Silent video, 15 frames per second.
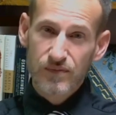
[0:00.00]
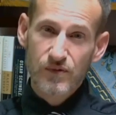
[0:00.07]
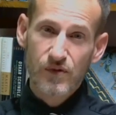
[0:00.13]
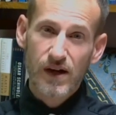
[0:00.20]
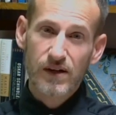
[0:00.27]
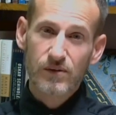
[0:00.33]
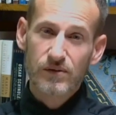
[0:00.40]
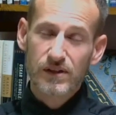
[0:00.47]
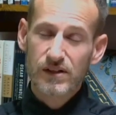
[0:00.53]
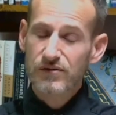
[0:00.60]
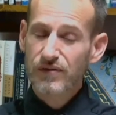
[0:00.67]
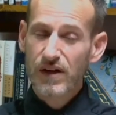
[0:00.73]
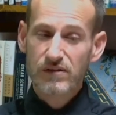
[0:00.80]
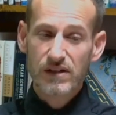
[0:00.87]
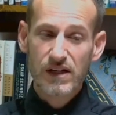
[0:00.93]
right? These
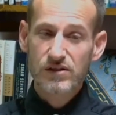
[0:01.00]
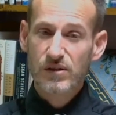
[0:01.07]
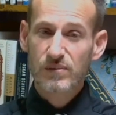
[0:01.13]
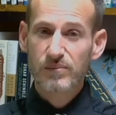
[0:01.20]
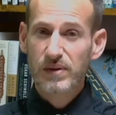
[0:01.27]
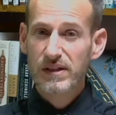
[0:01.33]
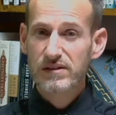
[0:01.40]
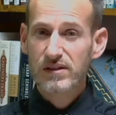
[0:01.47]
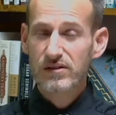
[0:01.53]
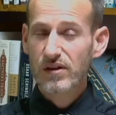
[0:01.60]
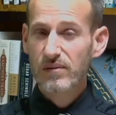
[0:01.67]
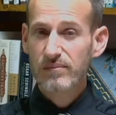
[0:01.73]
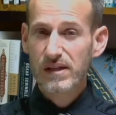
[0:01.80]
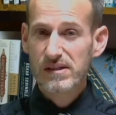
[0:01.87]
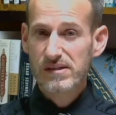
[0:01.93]
foundation pieces
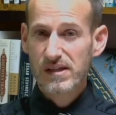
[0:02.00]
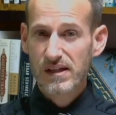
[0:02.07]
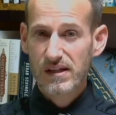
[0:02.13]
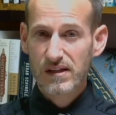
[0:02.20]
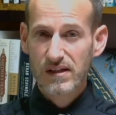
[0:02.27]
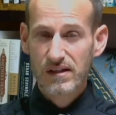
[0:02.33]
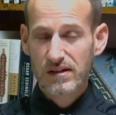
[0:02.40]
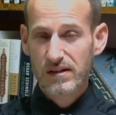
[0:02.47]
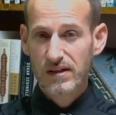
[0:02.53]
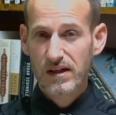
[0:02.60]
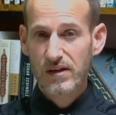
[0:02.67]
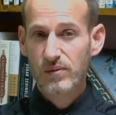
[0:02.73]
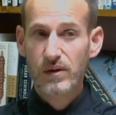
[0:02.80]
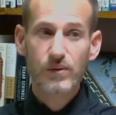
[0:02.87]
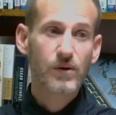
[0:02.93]
are missing,
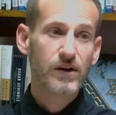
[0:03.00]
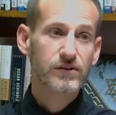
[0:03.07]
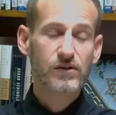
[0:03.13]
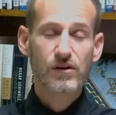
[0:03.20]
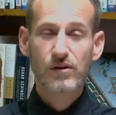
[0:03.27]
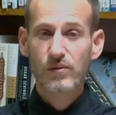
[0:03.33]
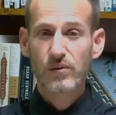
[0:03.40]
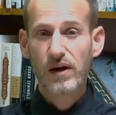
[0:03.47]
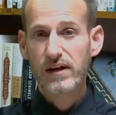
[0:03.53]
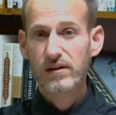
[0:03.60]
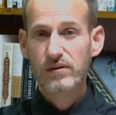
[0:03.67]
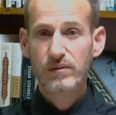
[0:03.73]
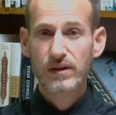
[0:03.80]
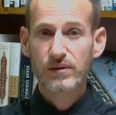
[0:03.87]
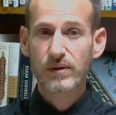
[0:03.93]
and we wonder, why
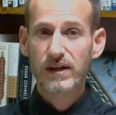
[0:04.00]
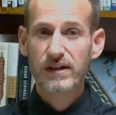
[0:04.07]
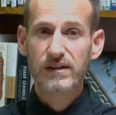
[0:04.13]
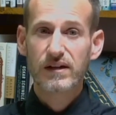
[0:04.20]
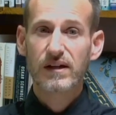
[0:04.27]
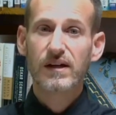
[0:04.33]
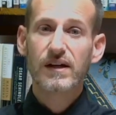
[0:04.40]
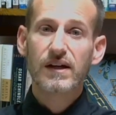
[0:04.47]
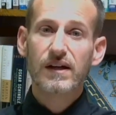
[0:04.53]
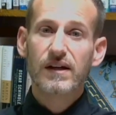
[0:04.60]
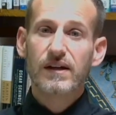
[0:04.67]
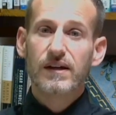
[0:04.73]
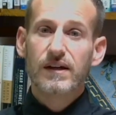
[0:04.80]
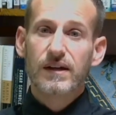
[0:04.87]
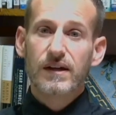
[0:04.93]
are we weak?
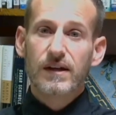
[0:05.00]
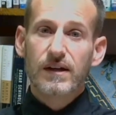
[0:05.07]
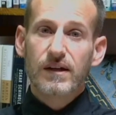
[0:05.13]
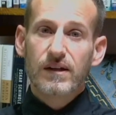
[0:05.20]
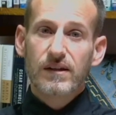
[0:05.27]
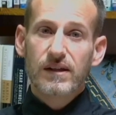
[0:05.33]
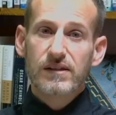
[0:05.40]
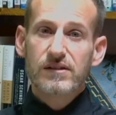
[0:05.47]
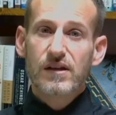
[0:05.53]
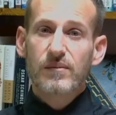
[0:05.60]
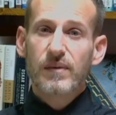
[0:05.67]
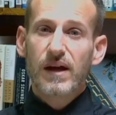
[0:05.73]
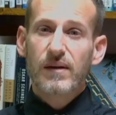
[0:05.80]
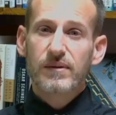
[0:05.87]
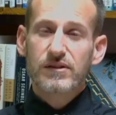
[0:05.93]
These
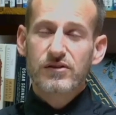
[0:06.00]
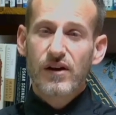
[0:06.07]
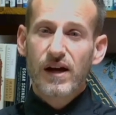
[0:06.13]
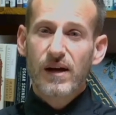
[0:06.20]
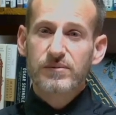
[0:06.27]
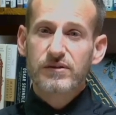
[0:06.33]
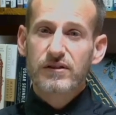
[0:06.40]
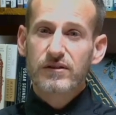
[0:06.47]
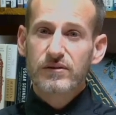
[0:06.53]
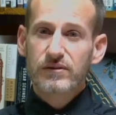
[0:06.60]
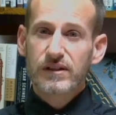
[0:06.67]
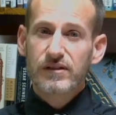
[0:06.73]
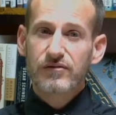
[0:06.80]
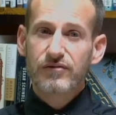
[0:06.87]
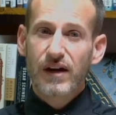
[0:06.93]
commandments are
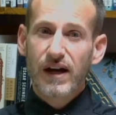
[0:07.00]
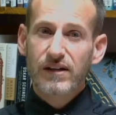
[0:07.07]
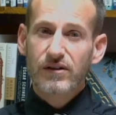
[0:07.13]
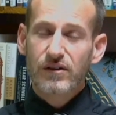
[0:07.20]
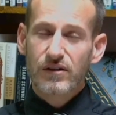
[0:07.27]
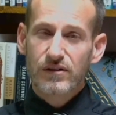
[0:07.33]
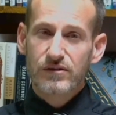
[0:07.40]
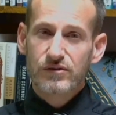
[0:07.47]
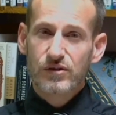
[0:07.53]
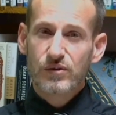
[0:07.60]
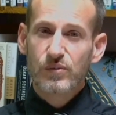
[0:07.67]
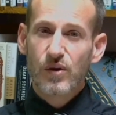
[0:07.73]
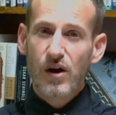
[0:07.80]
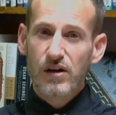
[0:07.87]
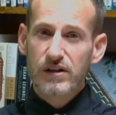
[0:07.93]
absolutely vital to
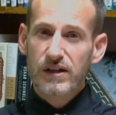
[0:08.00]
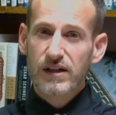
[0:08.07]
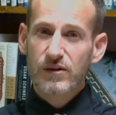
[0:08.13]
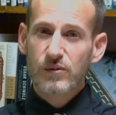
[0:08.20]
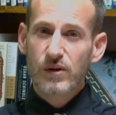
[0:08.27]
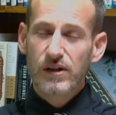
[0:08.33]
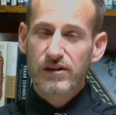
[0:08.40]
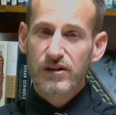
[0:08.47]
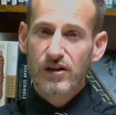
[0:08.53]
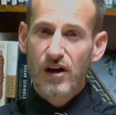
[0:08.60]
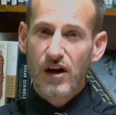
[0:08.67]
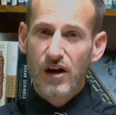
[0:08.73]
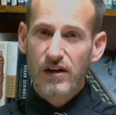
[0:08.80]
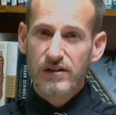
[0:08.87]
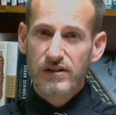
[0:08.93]
walking with
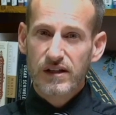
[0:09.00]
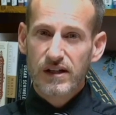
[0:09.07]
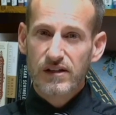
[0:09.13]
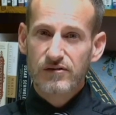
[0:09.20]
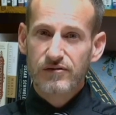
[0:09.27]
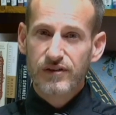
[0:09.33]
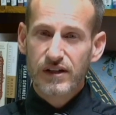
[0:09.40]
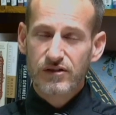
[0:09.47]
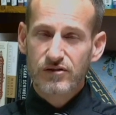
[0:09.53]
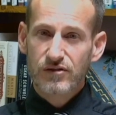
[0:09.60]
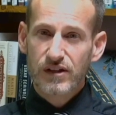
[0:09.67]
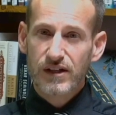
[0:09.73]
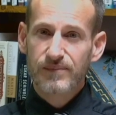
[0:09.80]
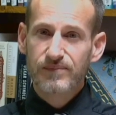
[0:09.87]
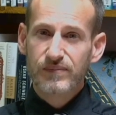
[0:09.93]
God in
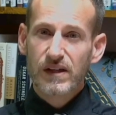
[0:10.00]
victory.